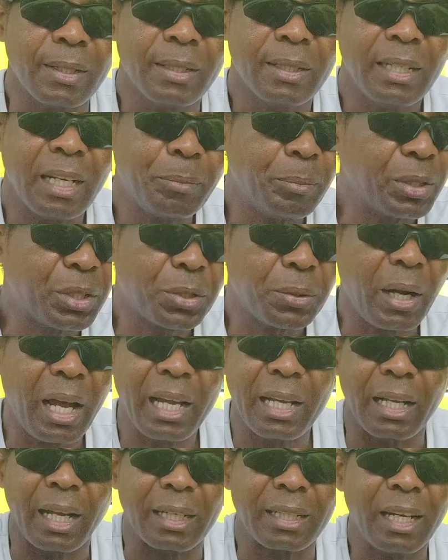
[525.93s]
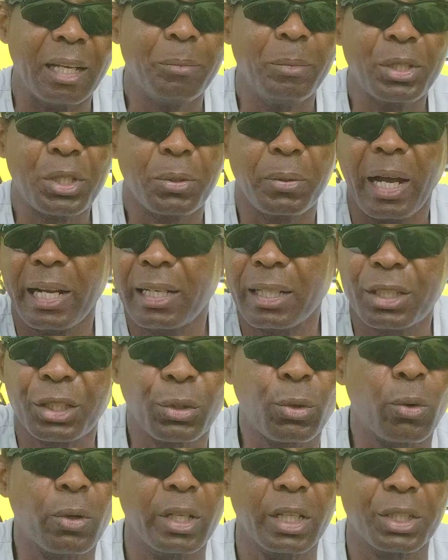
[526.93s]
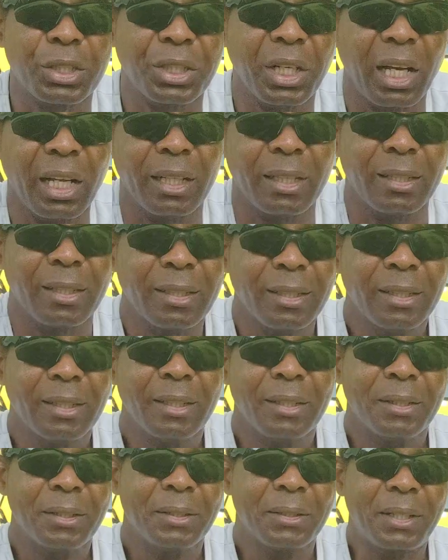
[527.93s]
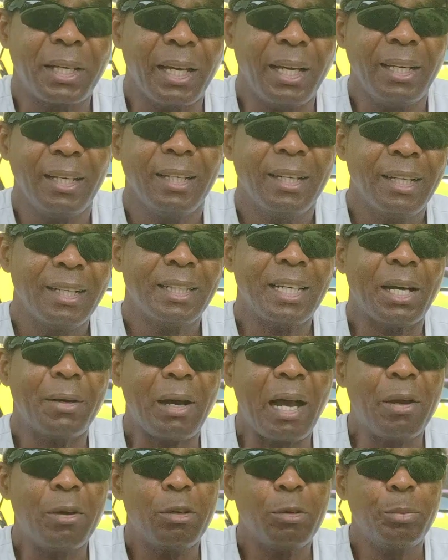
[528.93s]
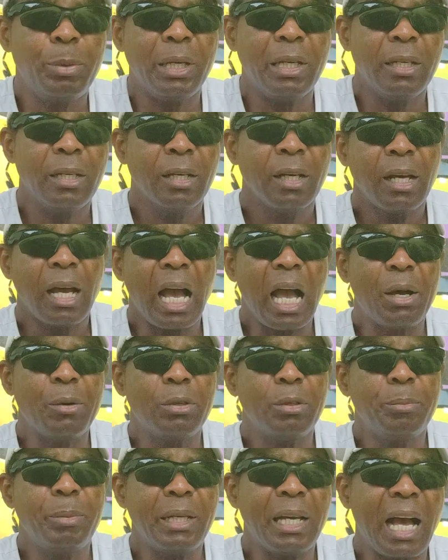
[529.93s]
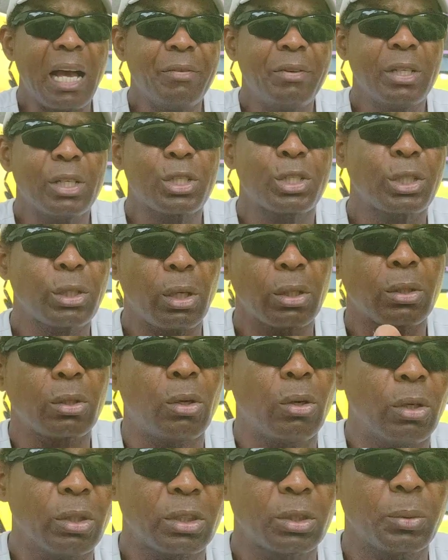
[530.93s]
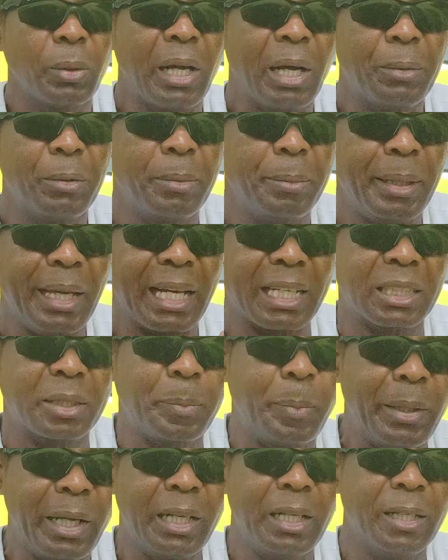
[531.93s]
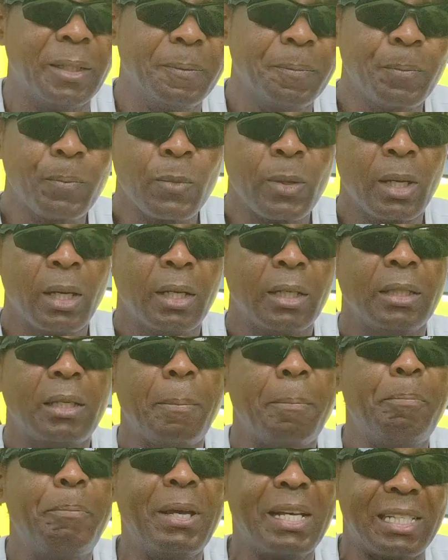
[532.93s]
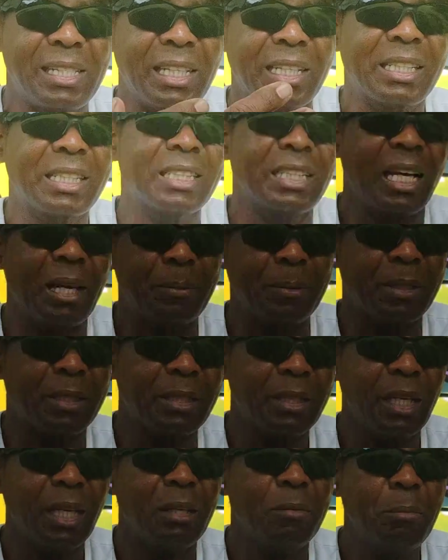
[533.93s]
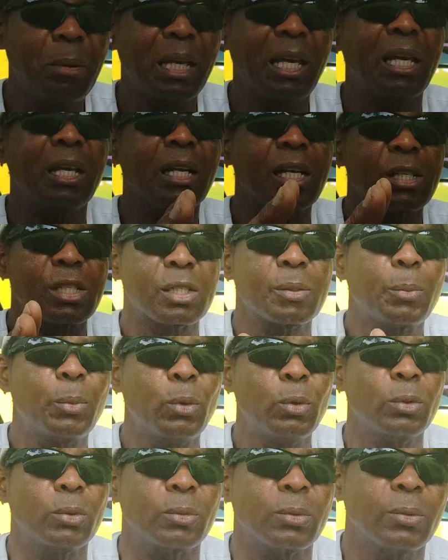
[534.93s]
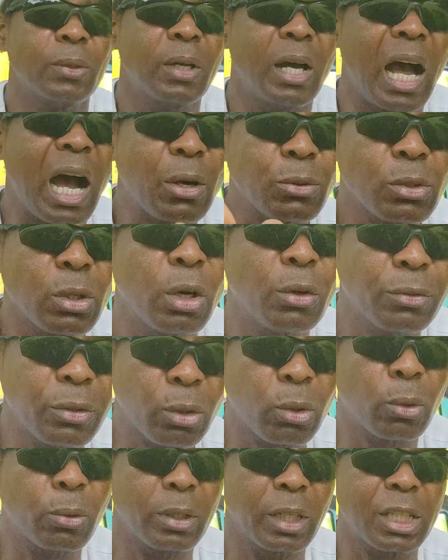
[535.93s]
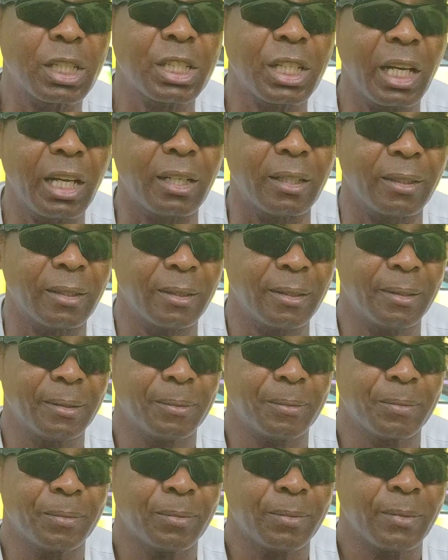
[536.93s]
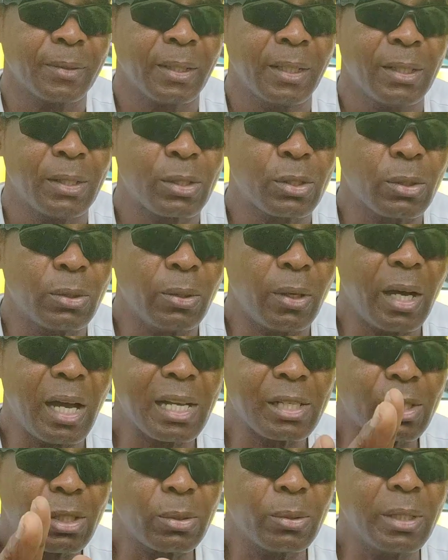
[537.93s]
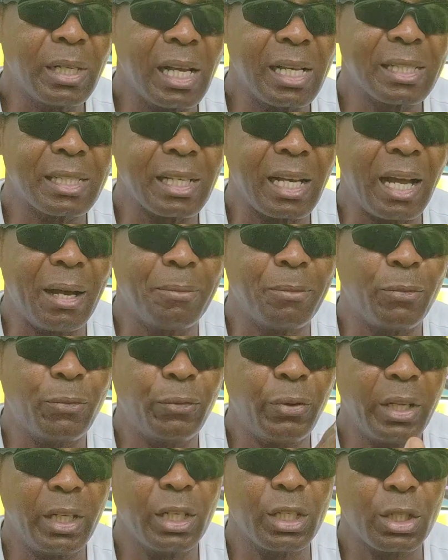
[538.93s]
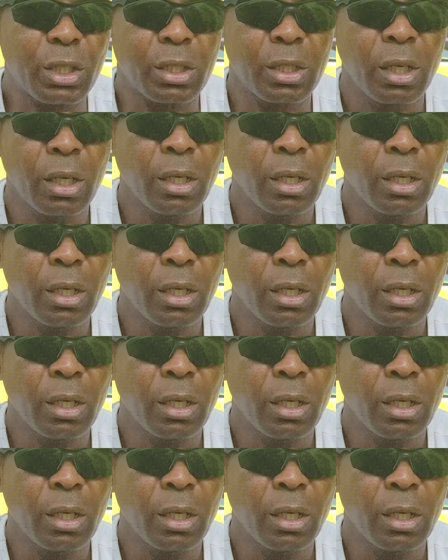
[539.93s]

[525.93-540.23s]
Let me try it. Let me try the coconut shell. Okay? Now I will be having a short course where I will be explaining the basic steps in making a spoon out of the coconut shell. So as soon as I'm finished